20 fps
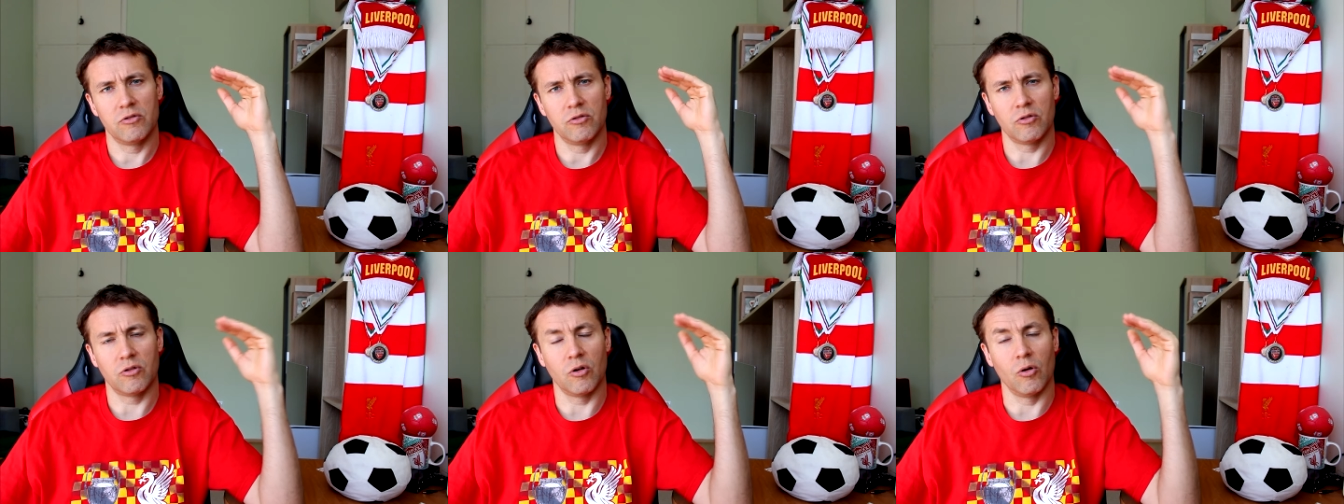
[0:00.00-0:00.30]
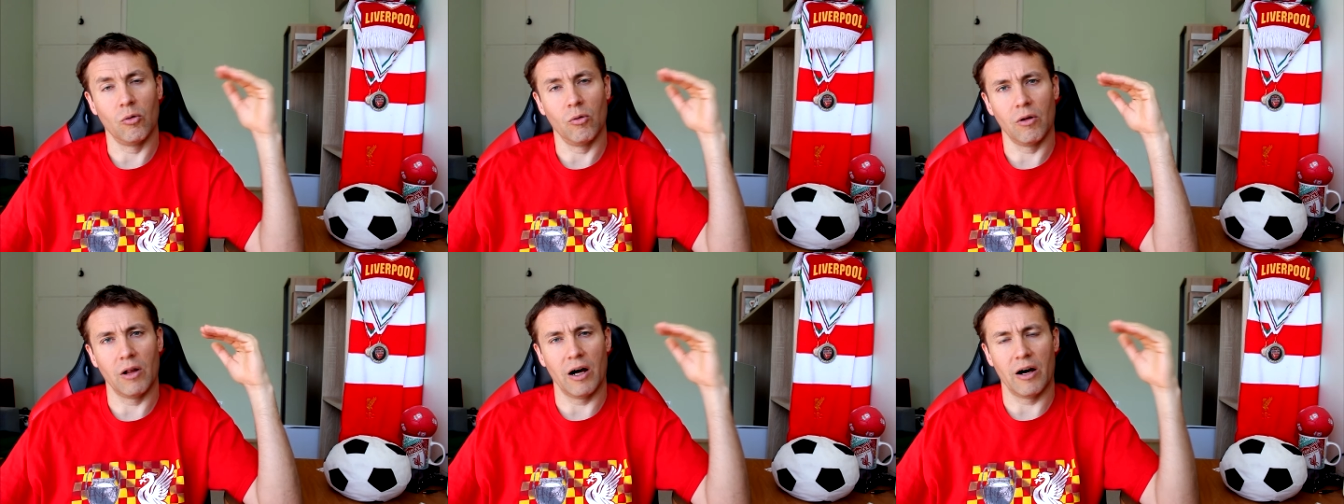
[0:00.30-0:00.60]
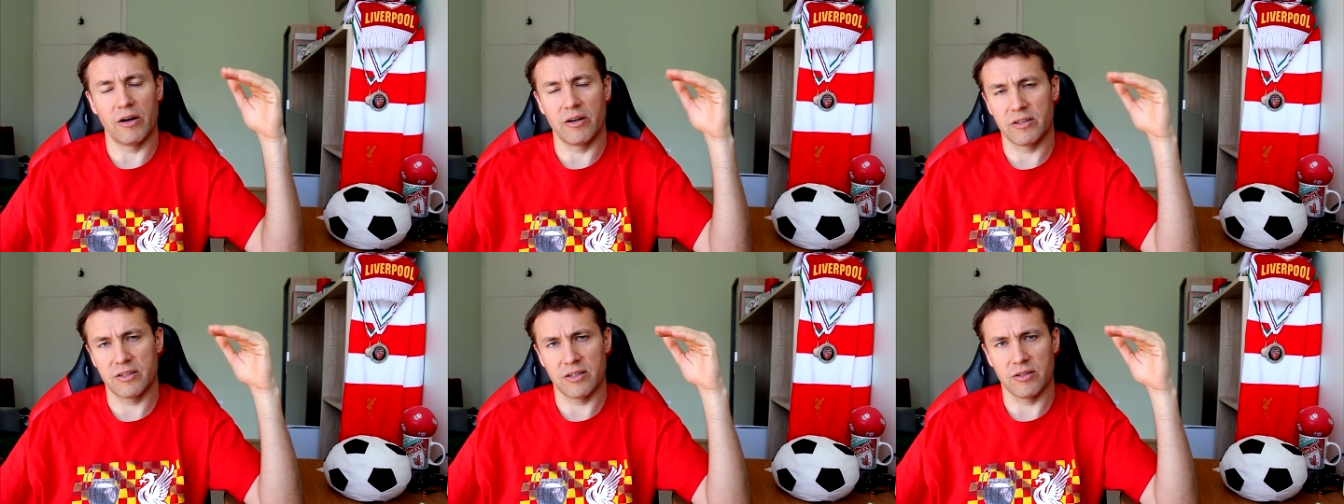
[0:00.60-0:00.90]
to call
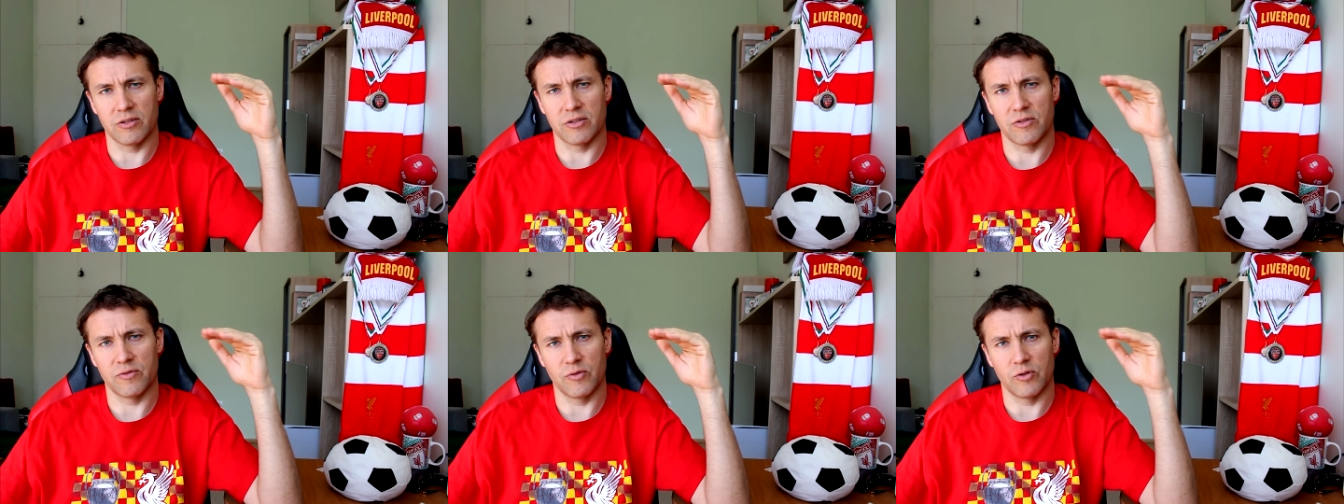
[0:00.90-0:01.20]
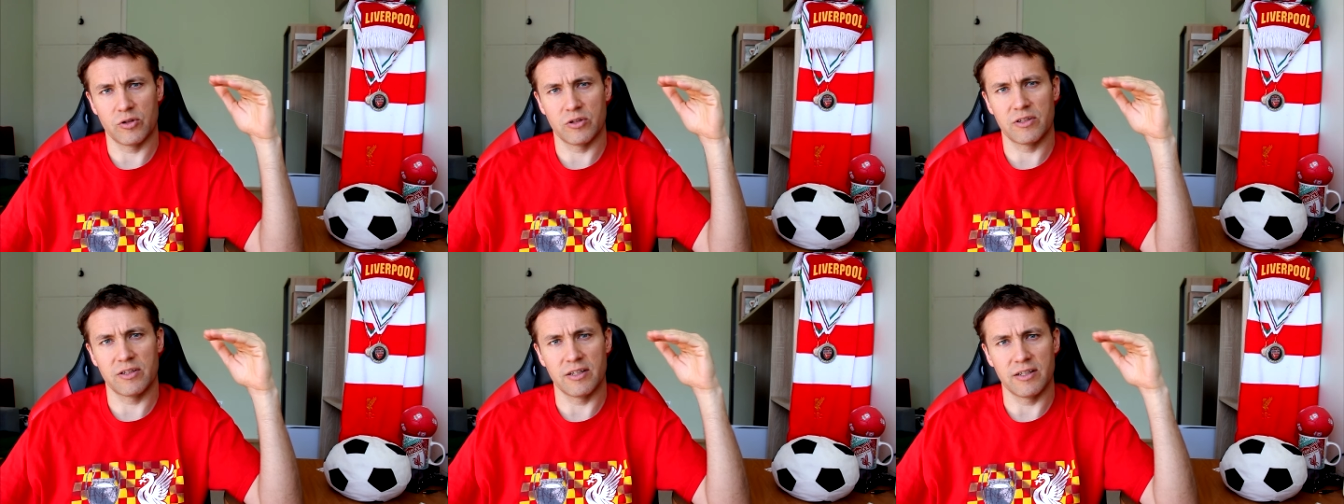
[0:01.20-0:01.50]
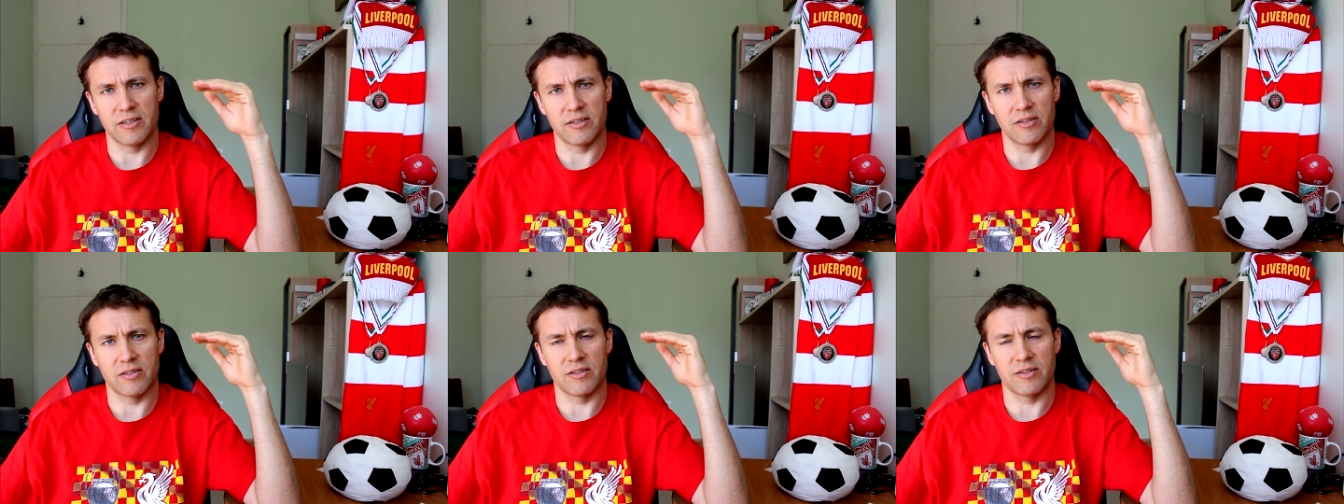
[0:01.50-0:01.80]
Arne Slot's first
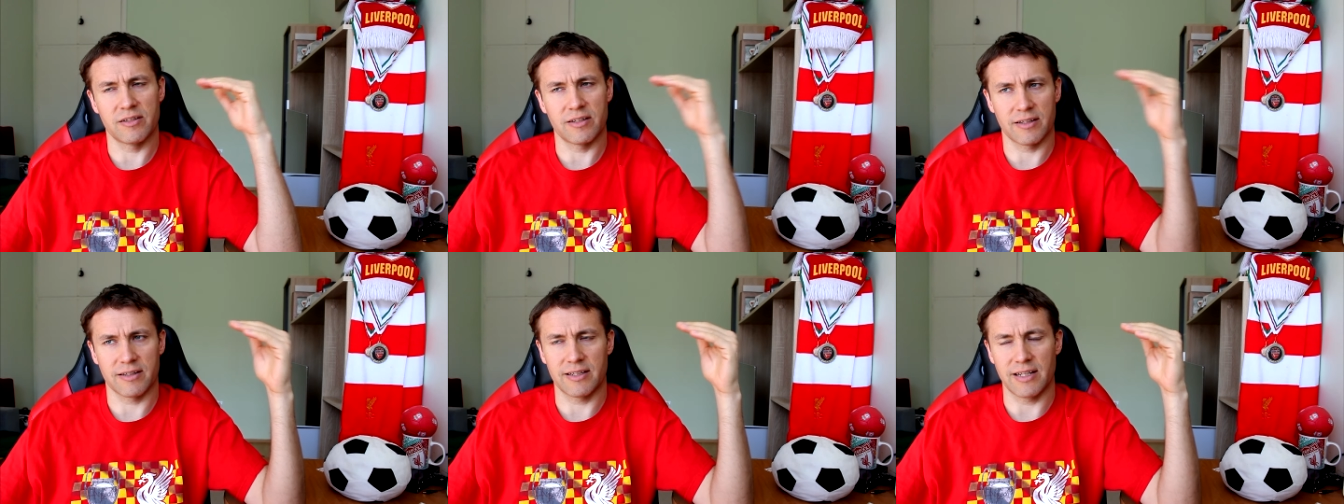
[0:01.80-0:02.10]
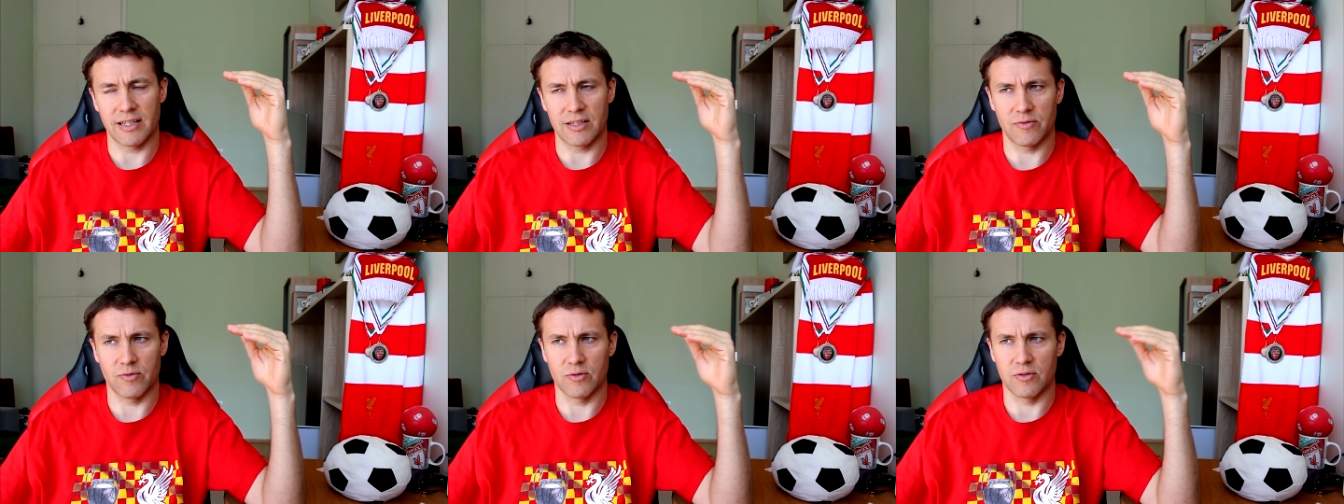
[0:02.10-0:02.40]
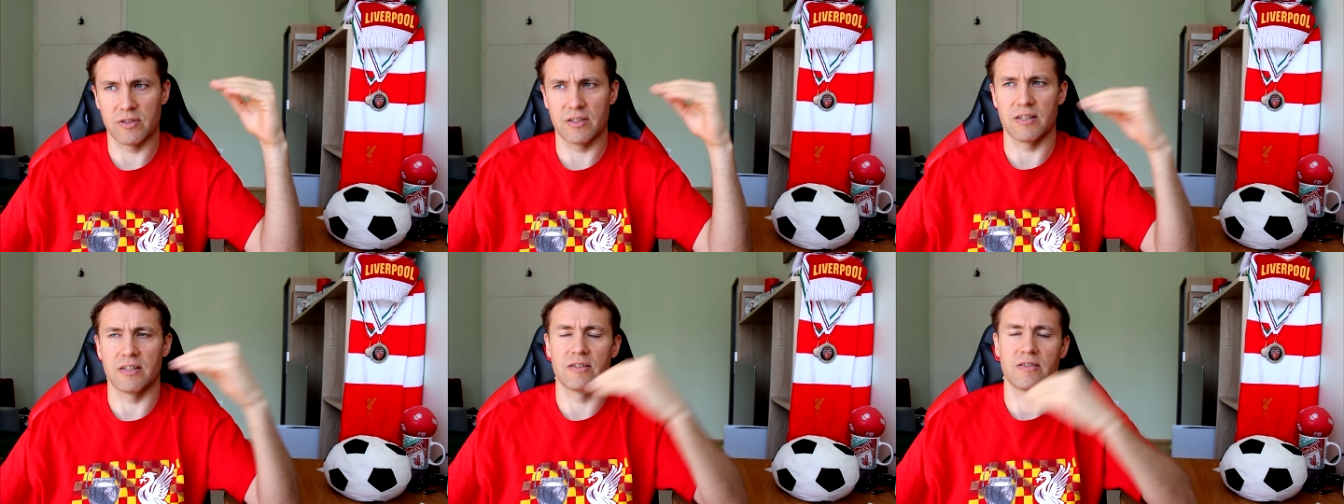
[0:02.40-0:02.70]
season a successful
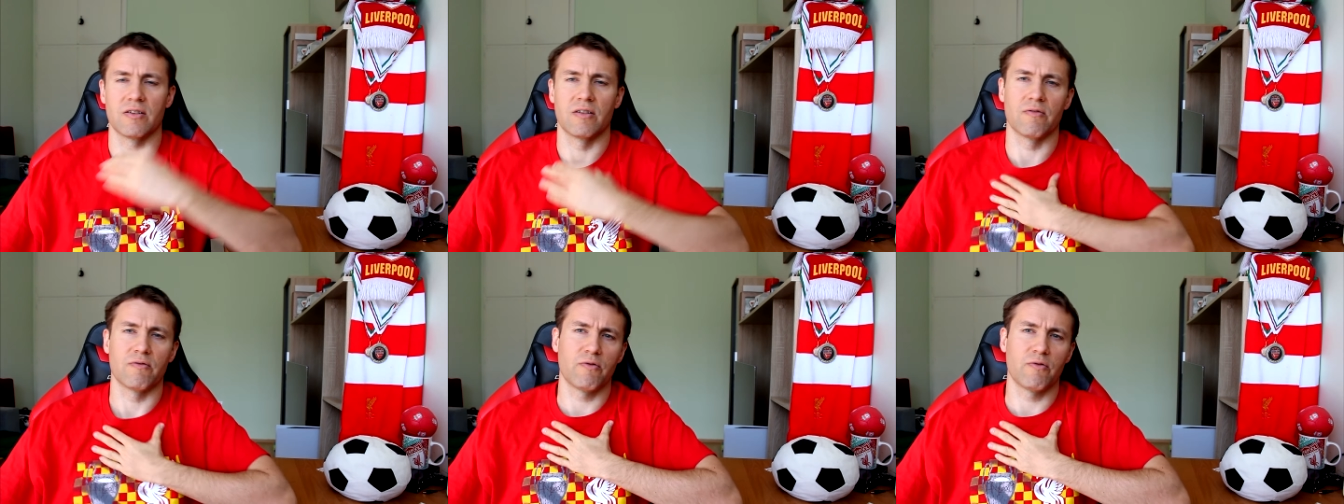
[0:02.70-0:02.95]
season?